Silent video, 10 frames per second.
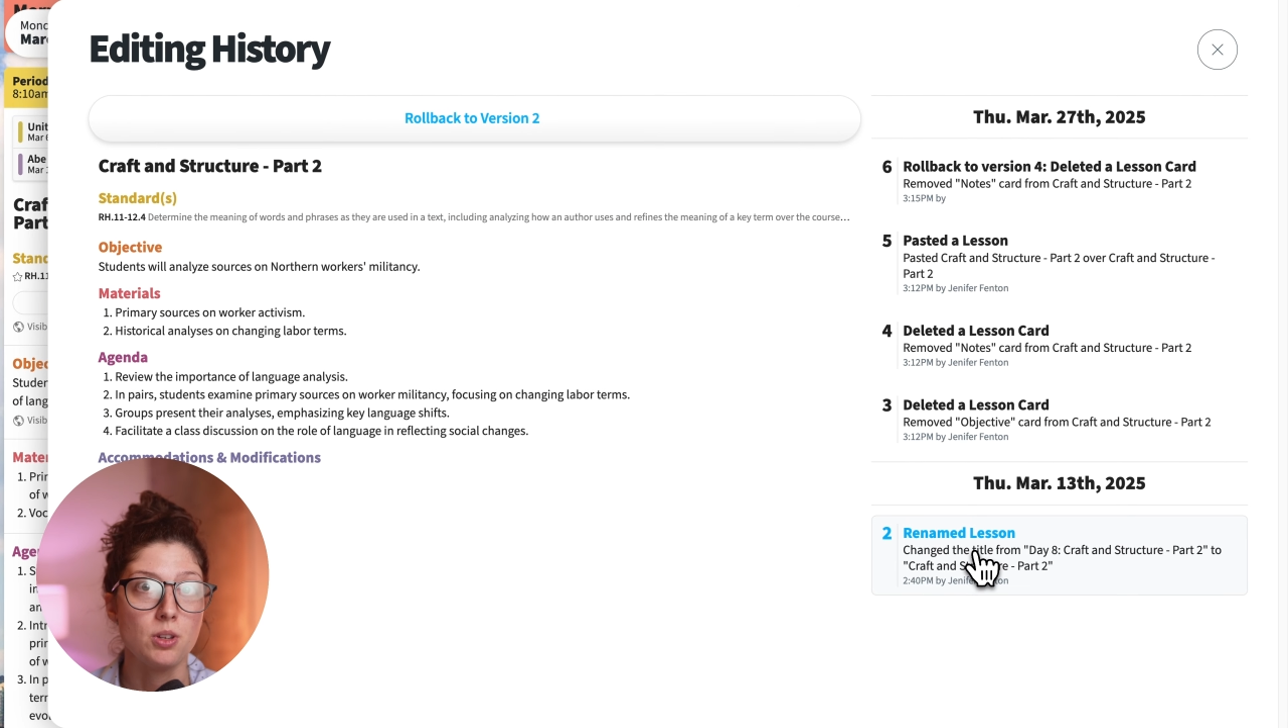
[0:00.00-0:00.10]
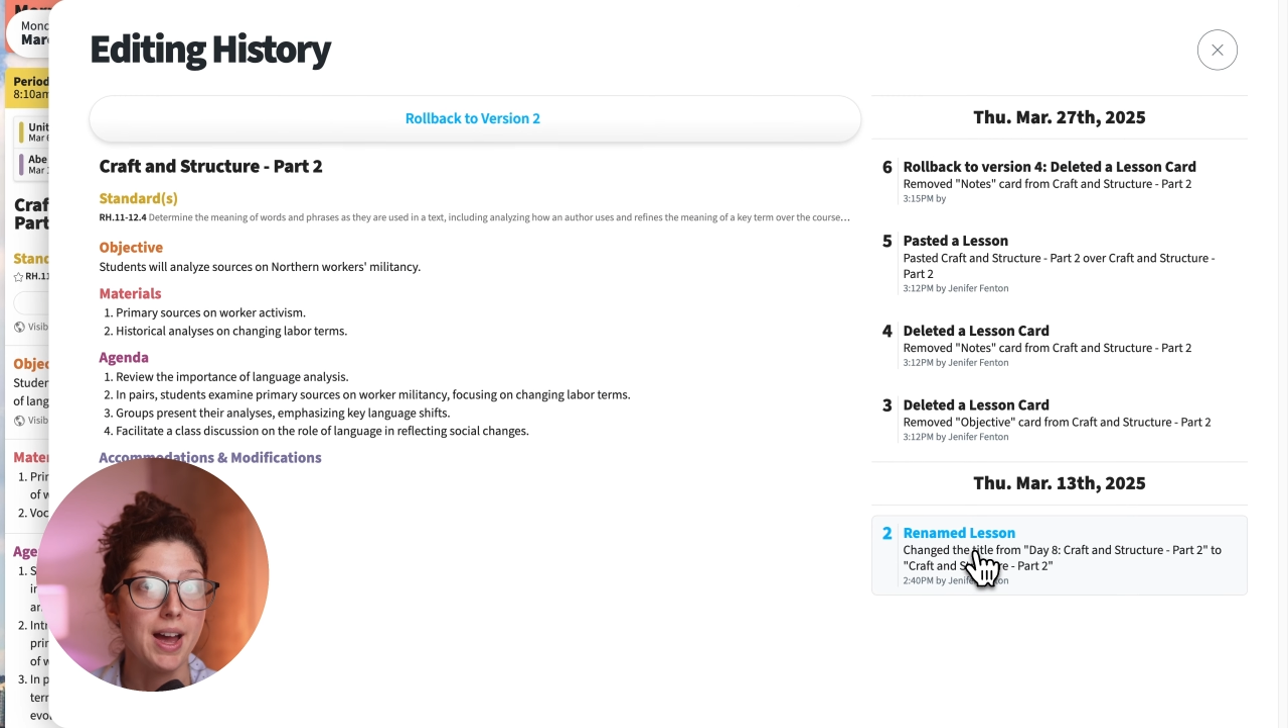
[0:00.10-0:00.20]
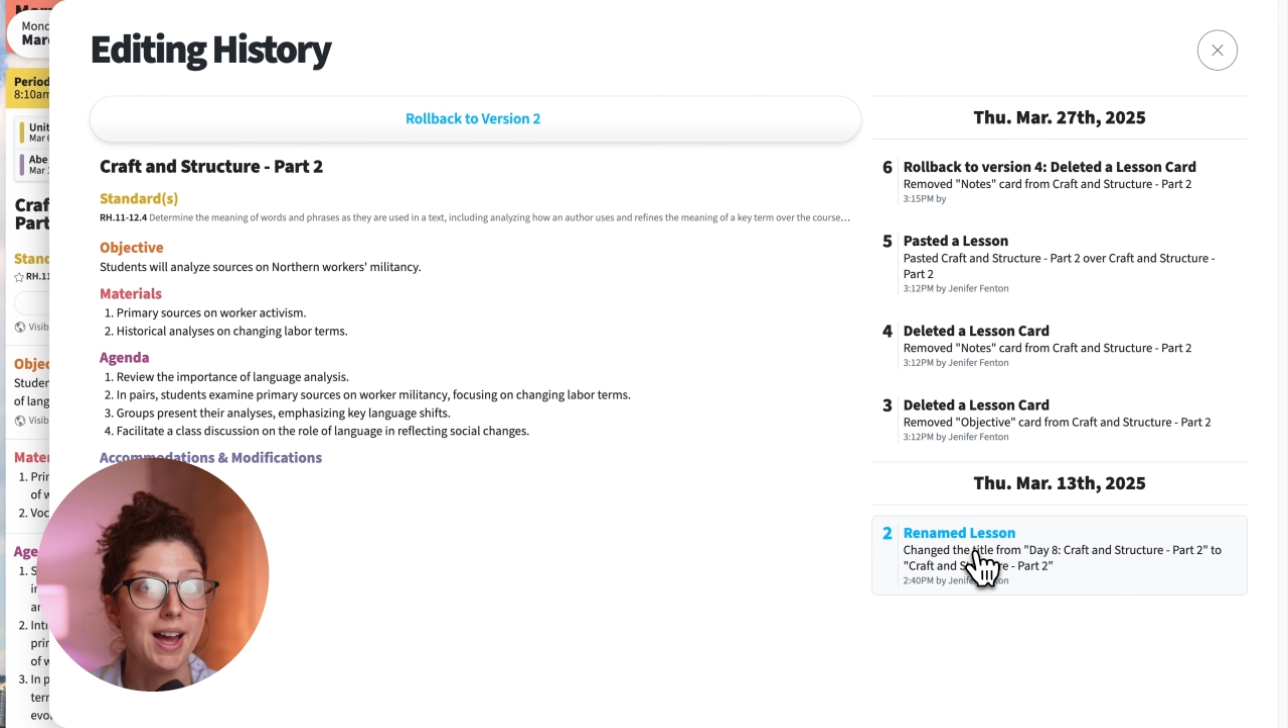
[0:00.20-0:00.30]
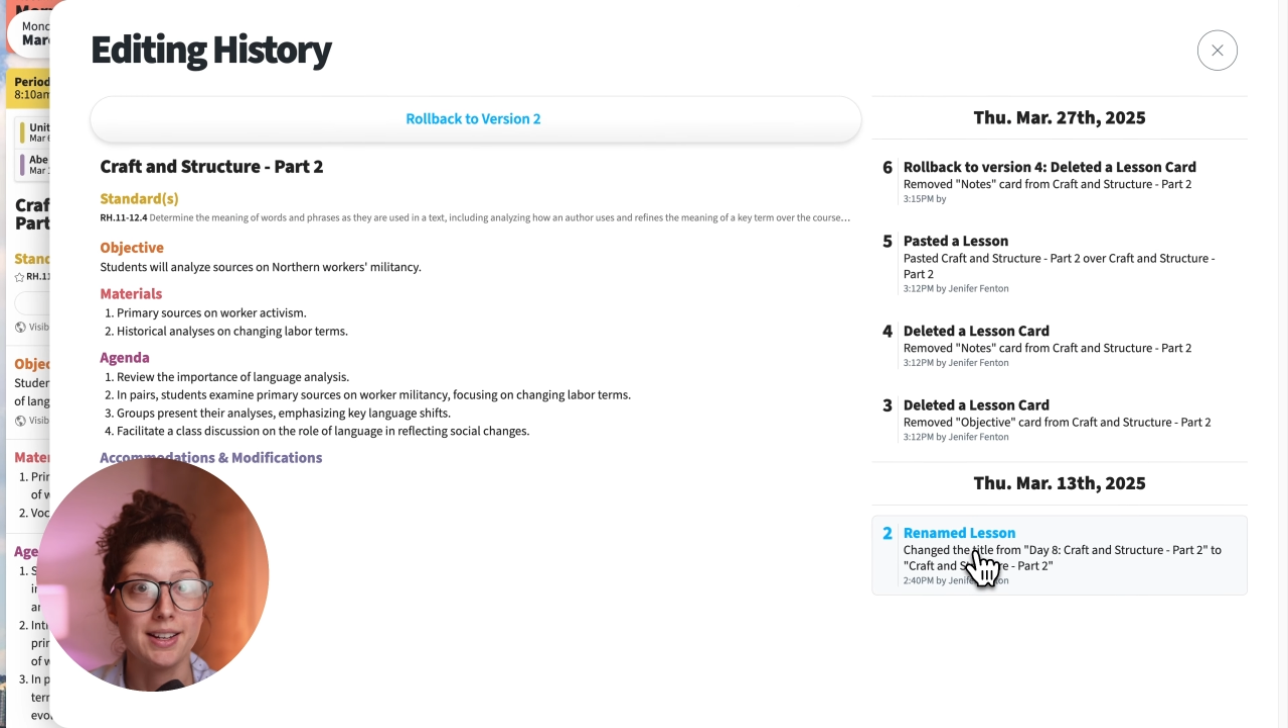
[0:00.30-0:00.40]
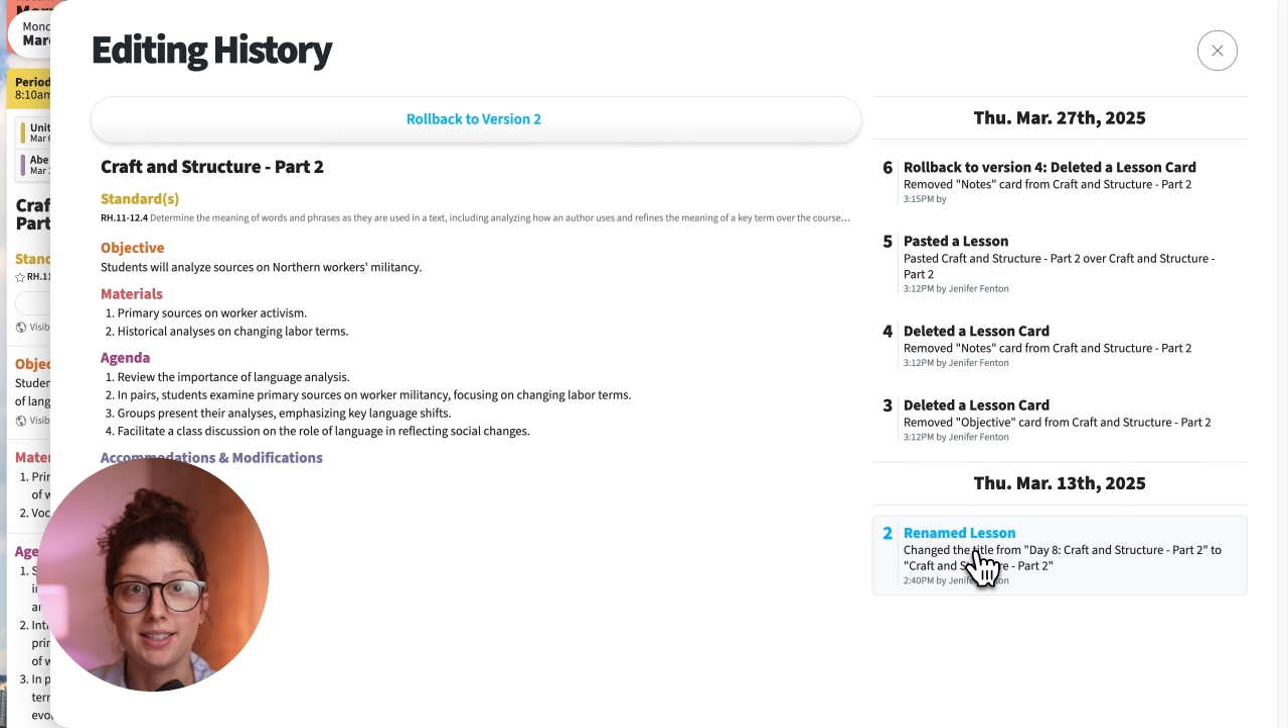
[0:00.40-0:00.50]

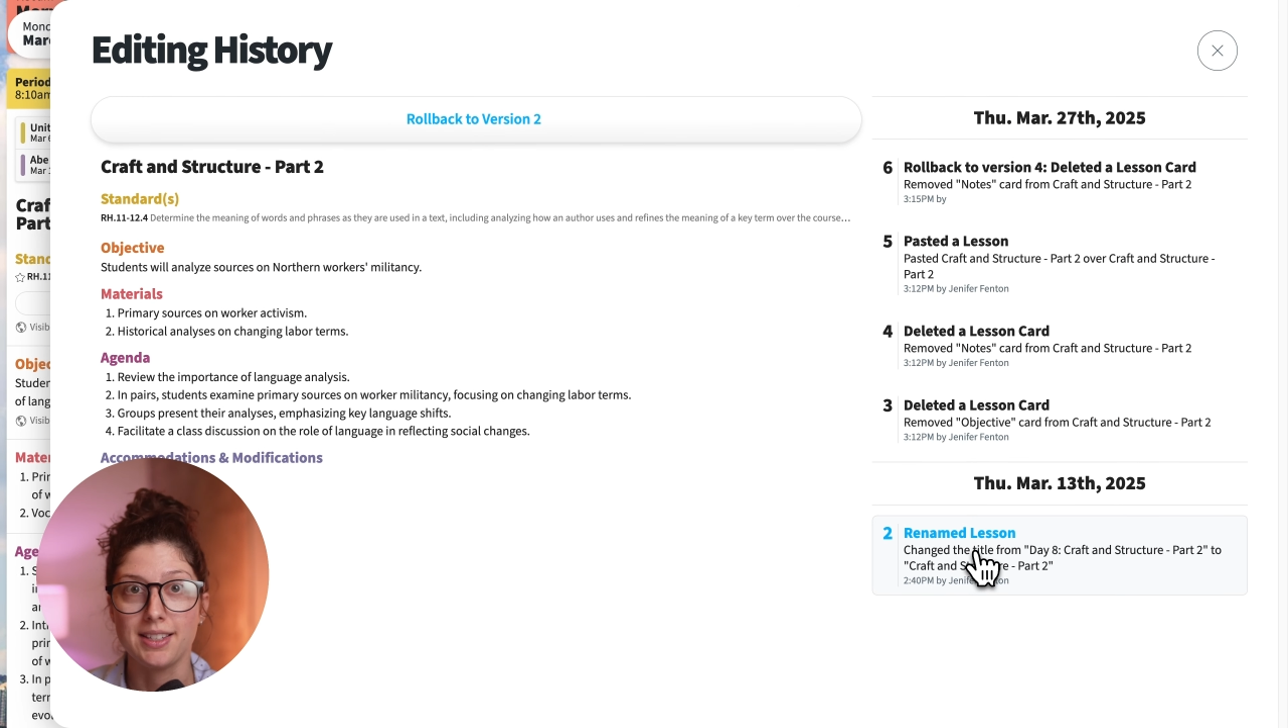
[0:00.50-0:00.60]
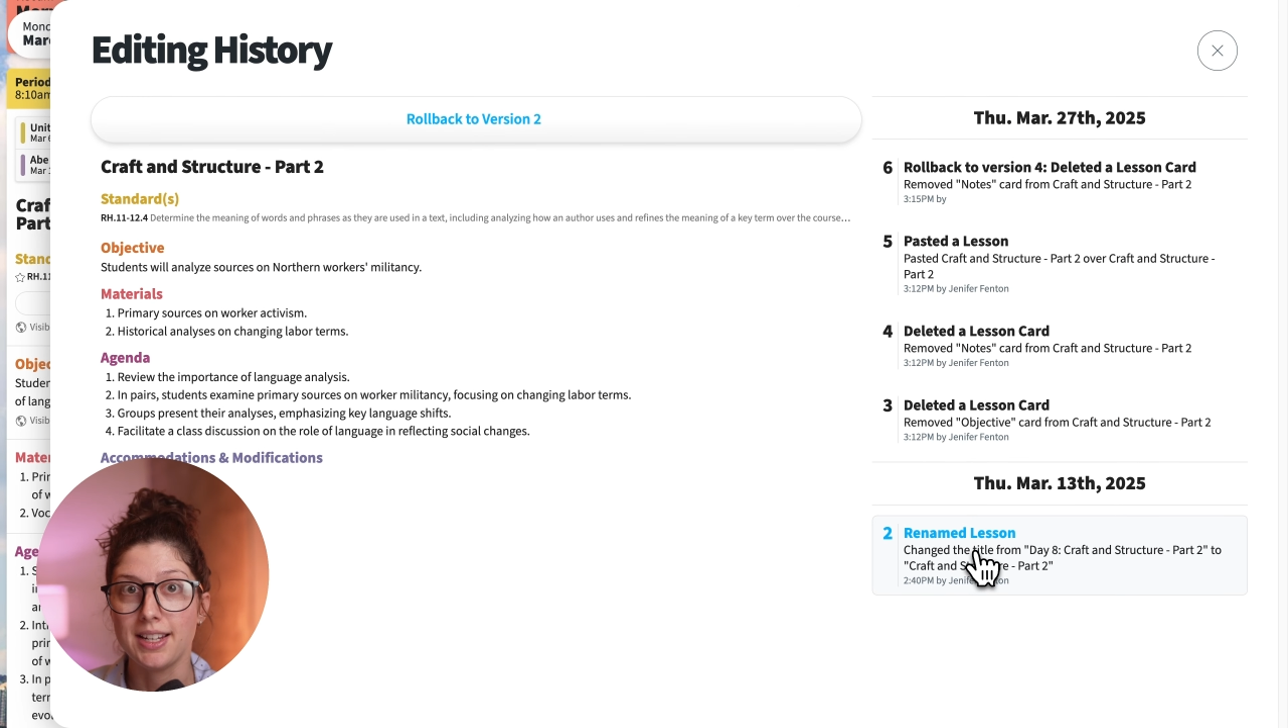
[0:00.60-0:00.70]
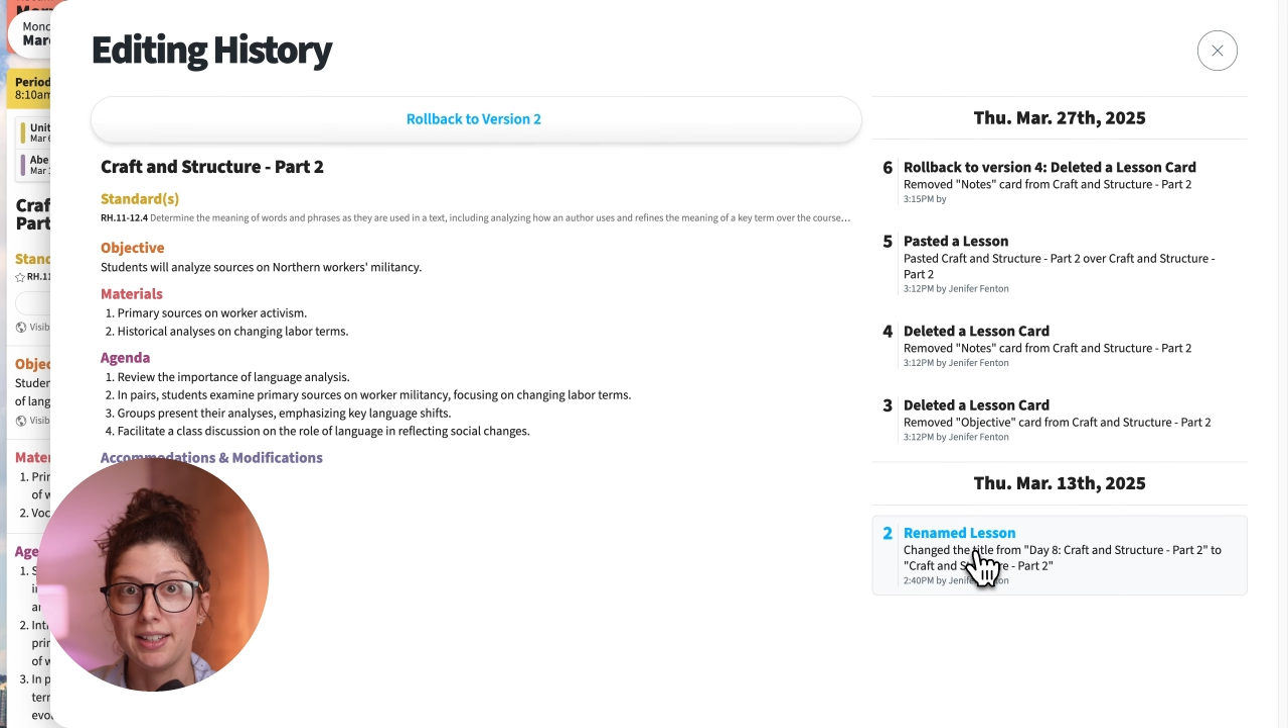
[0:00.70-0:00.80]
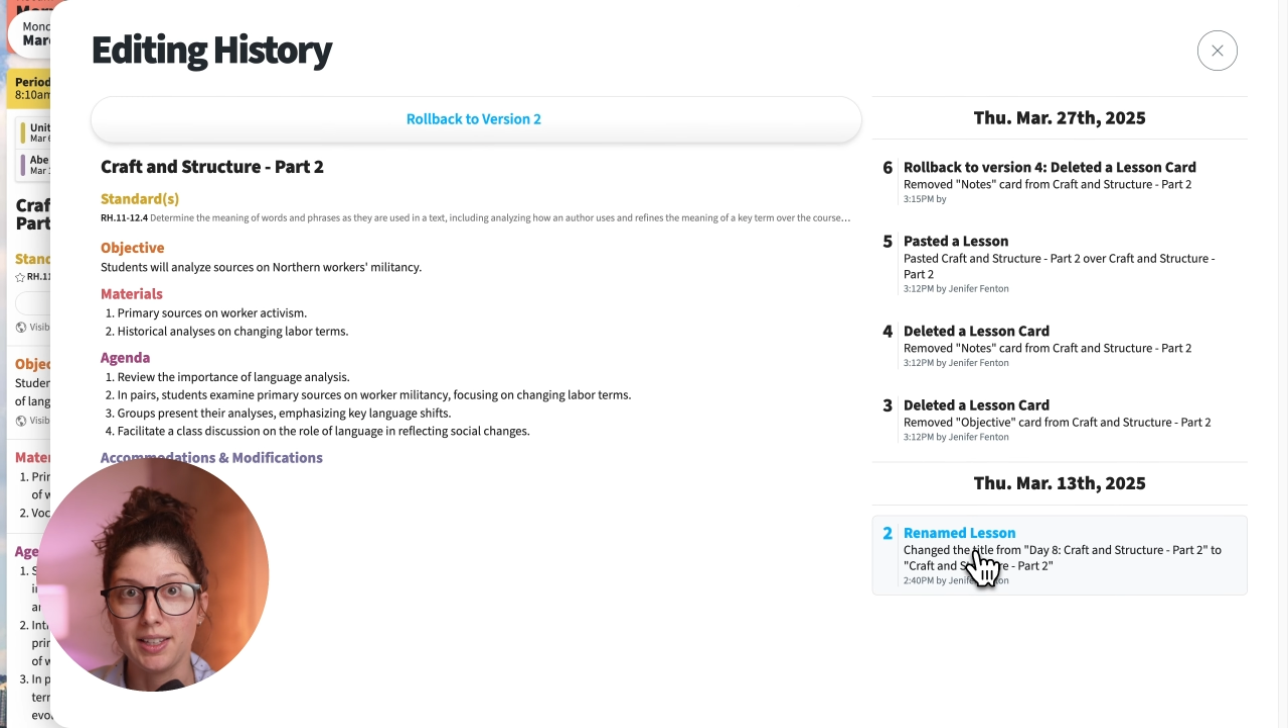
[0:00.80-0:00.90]
accidentally